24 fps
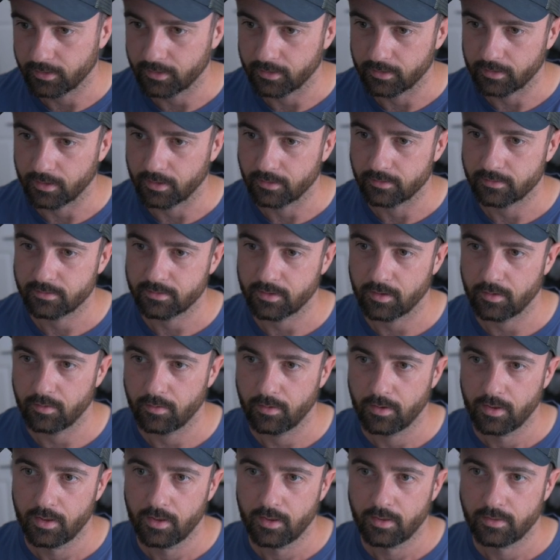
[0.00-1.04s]
again. So
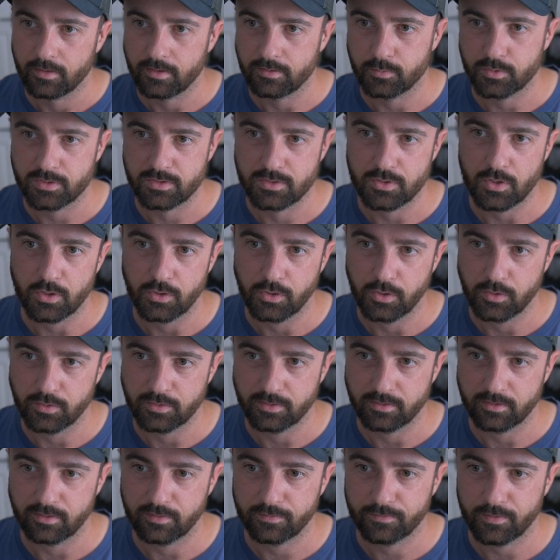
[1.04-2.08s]
this was not using
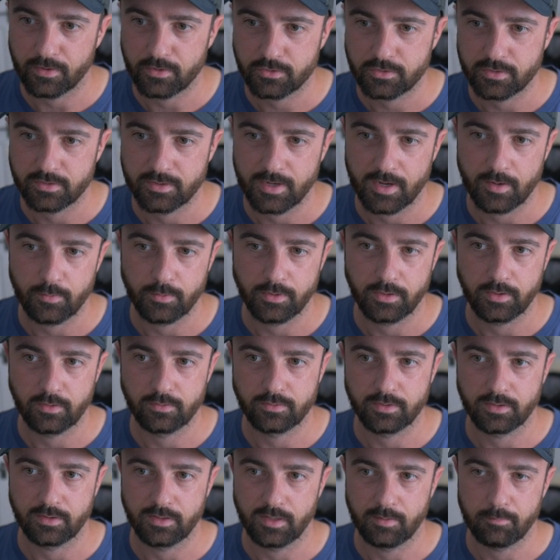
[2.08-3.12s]
this function. Now we're
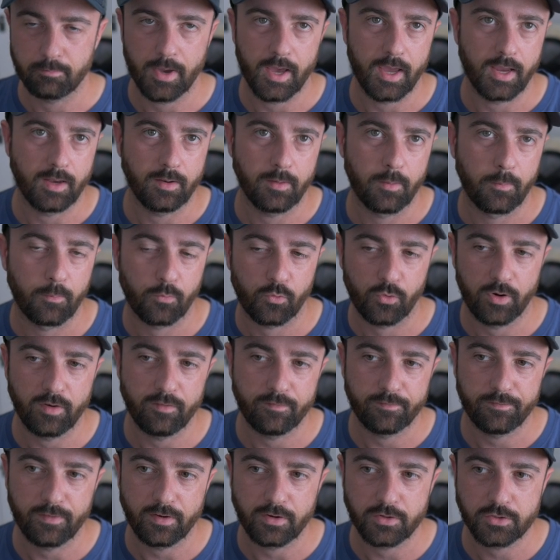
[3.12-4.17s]
using the main
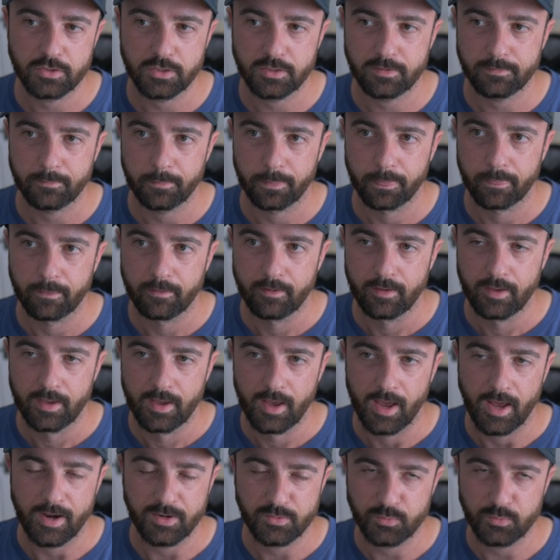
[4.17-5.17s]
print function. And it's